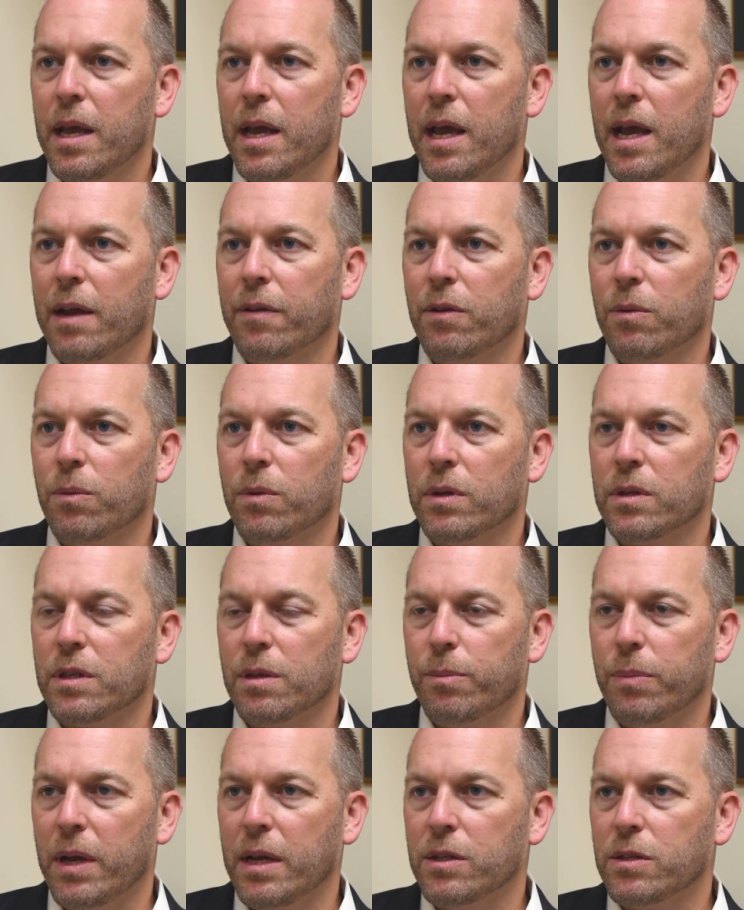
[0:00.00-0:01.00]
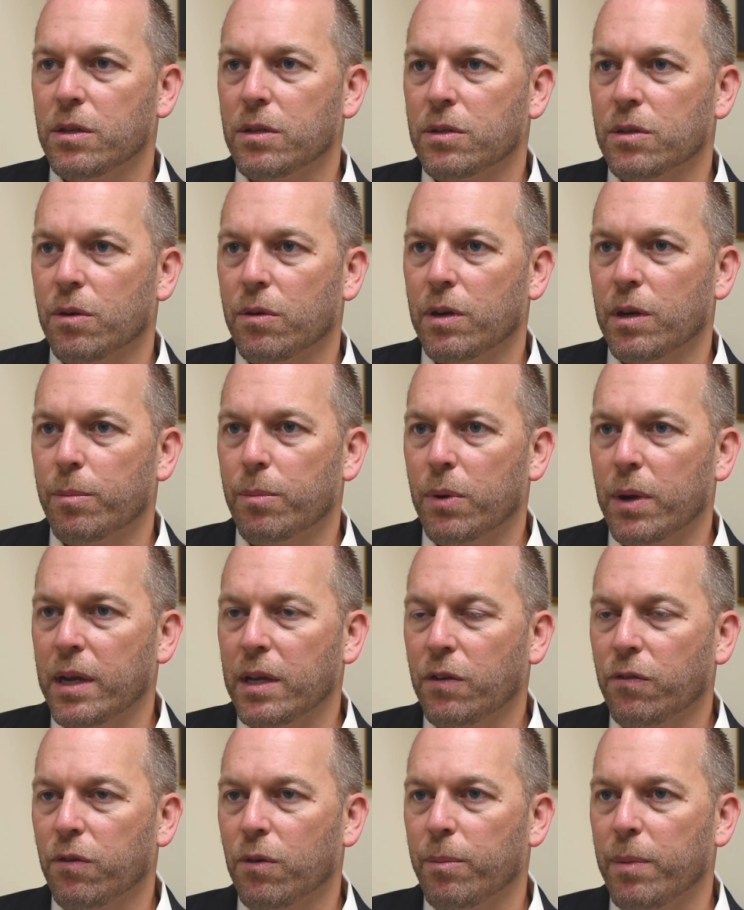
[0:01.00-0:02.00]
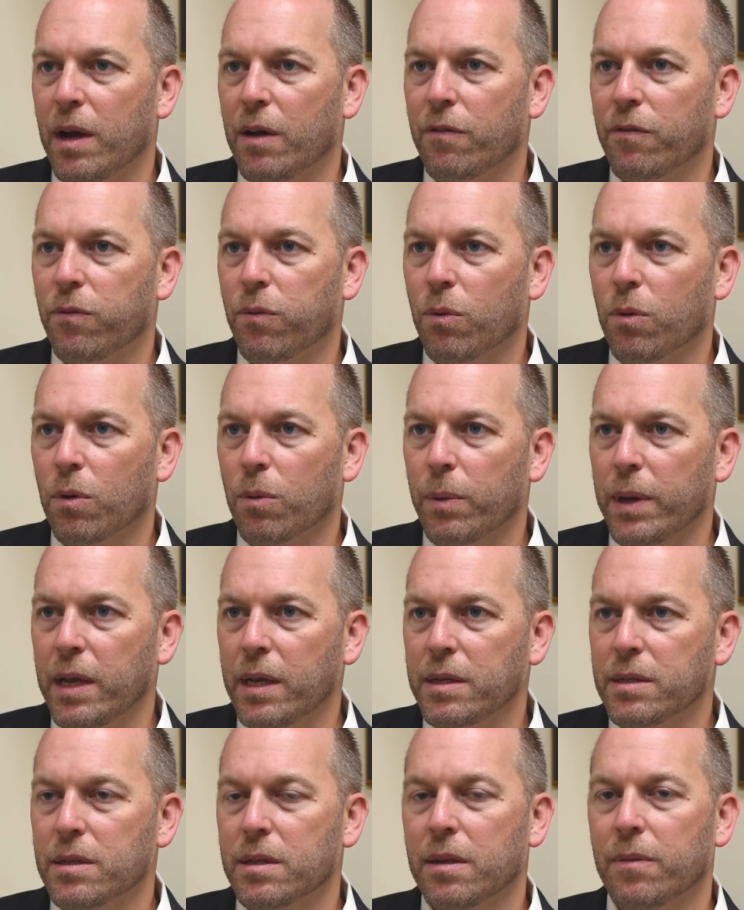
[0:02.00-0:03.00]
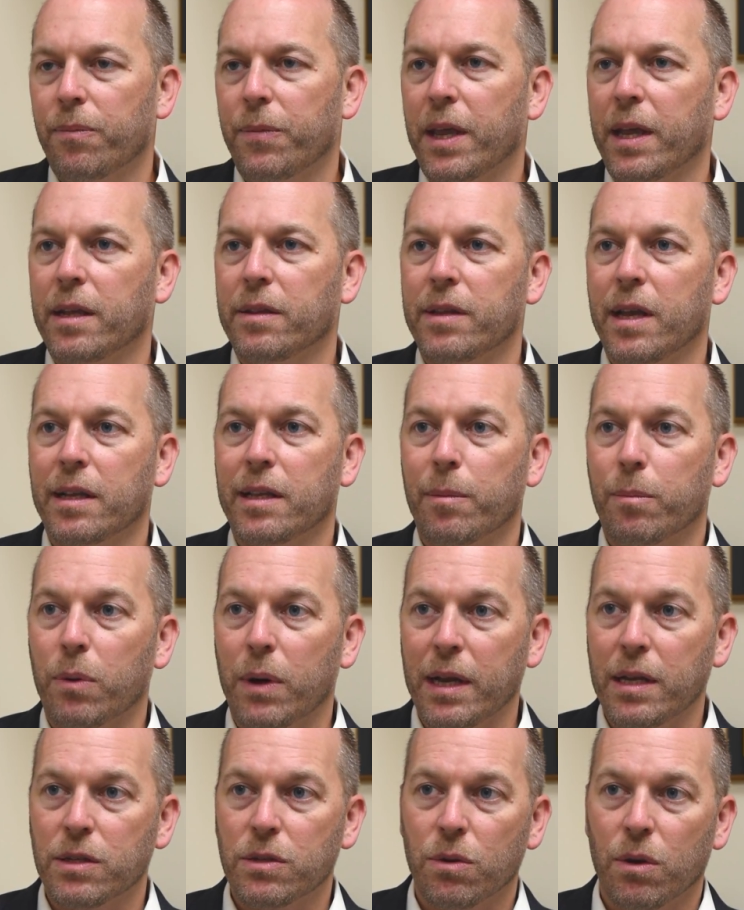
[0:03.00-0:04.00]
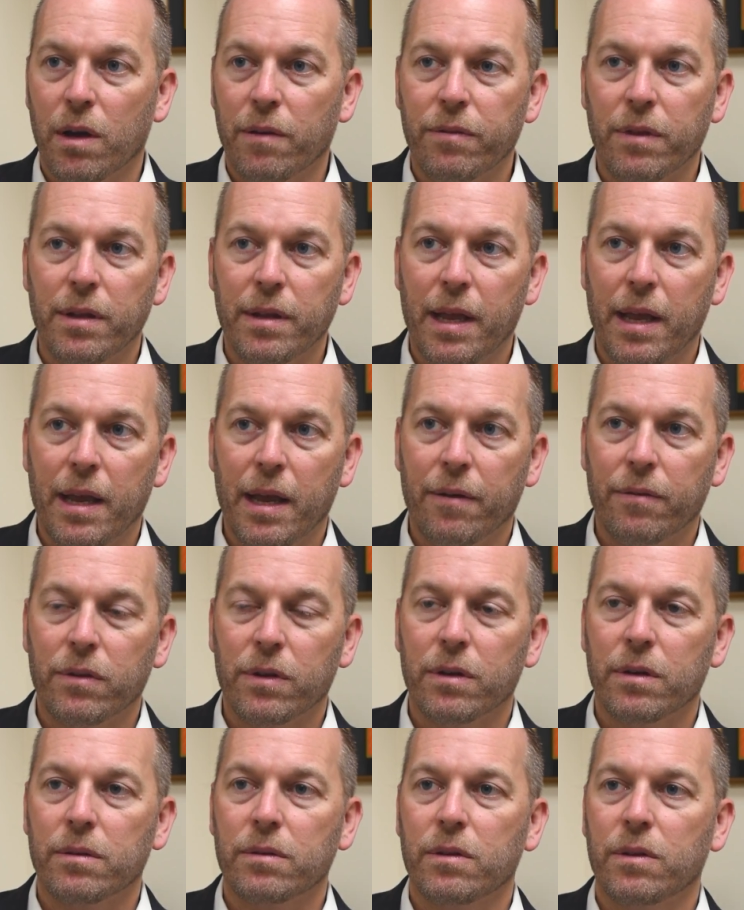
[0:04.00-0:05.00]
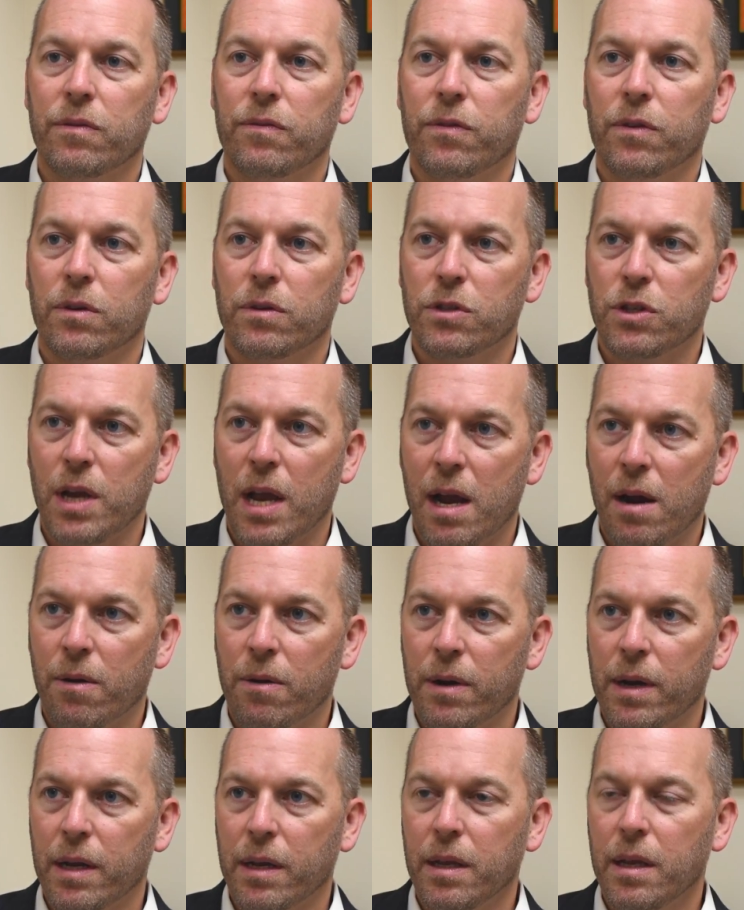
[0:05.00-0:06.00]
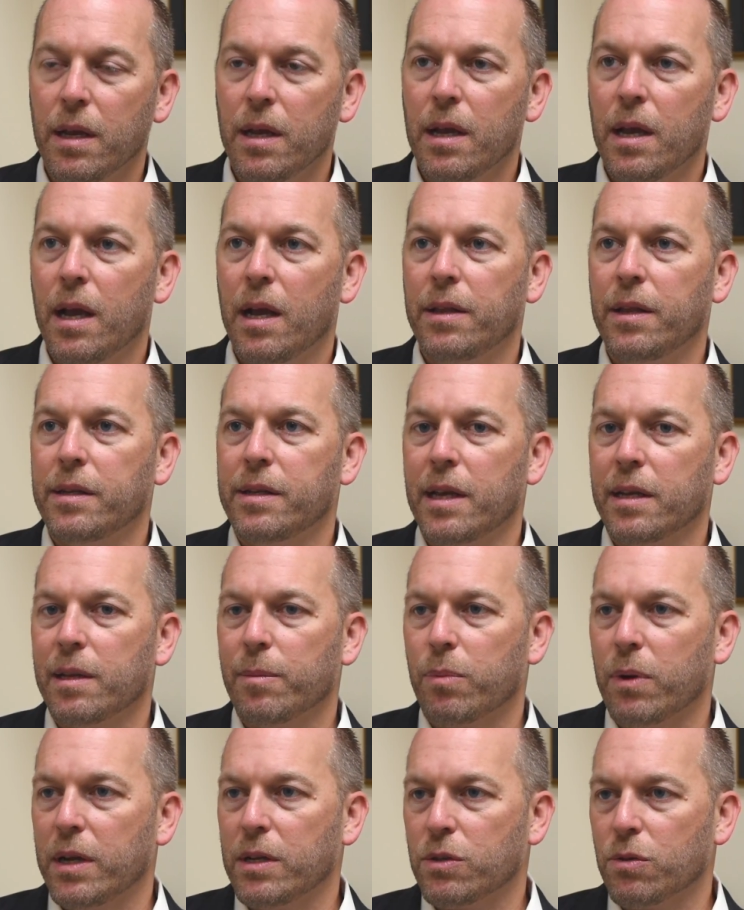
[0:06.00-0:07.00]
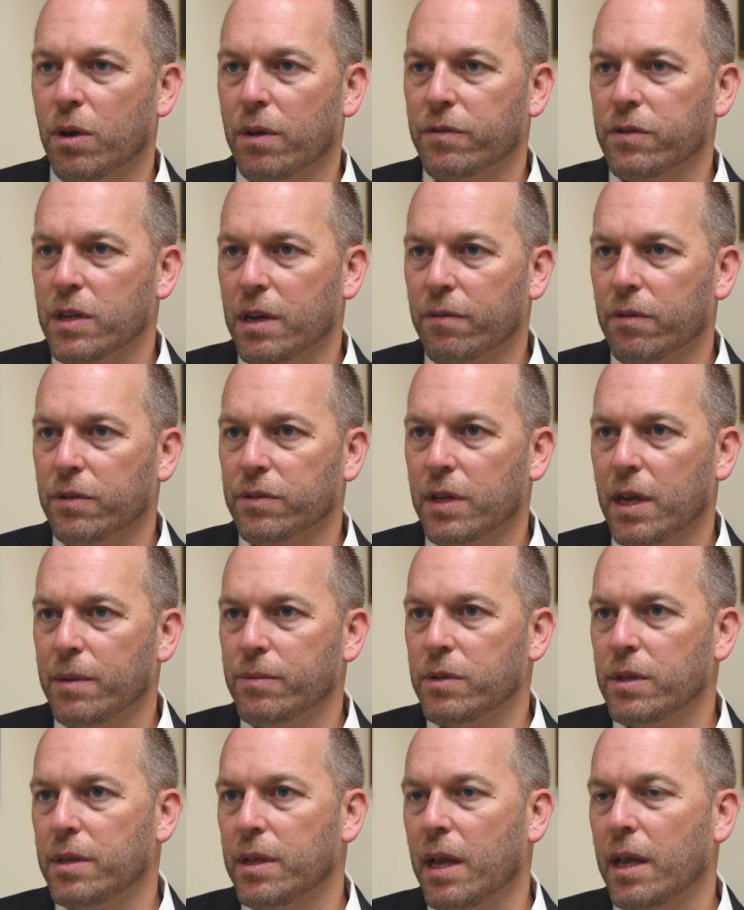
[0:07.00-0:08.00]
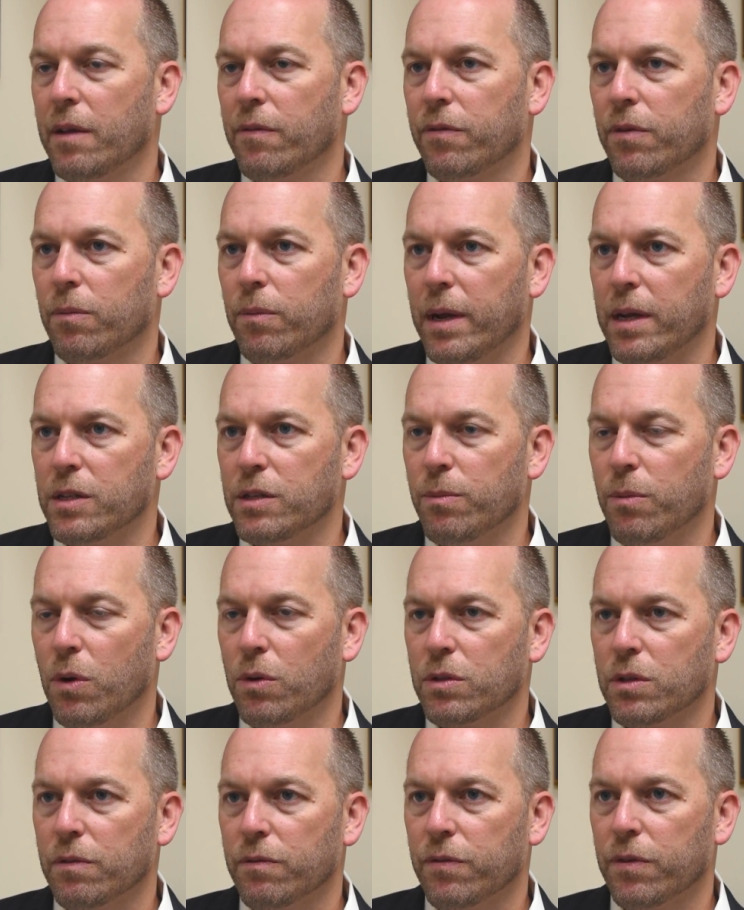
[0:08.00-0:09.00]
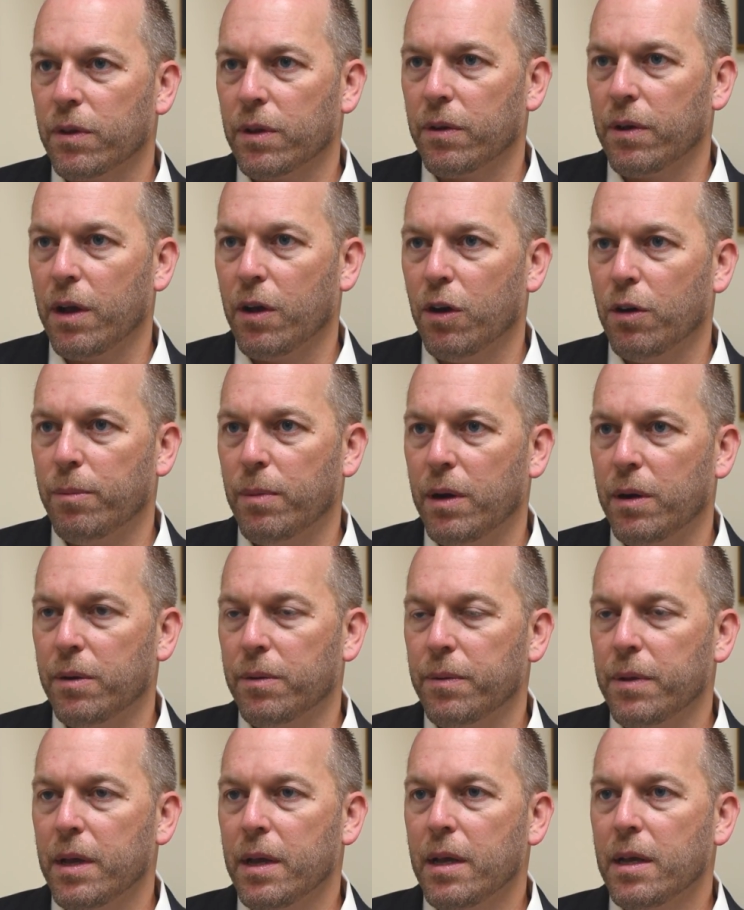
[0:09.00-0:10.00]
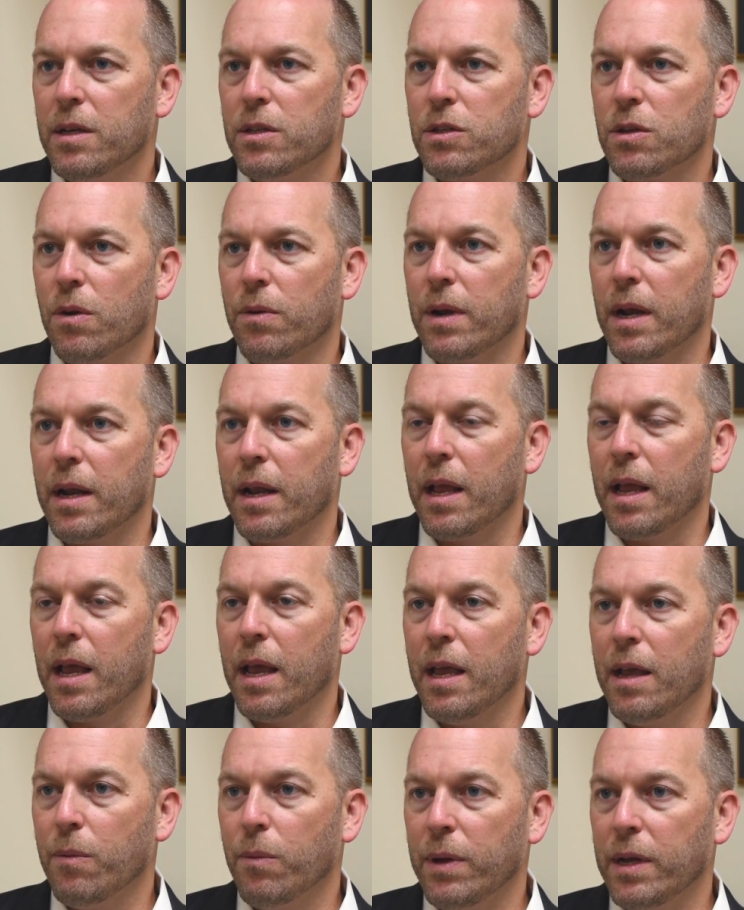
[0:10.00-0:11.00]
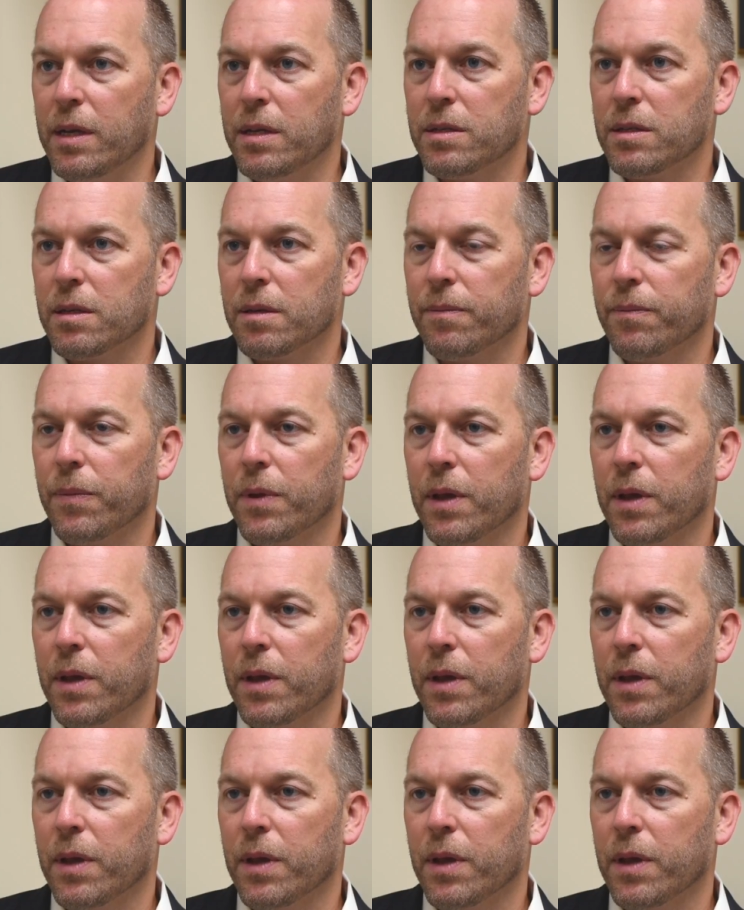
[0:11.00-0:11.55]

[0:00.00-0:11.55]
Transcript: Afterwards, the patients are on a brace for about 4 weeks. They can take the brace off the day after for showering, and they take the brace off several times a day for range of motion for their elbow. Starting at 8 weeks,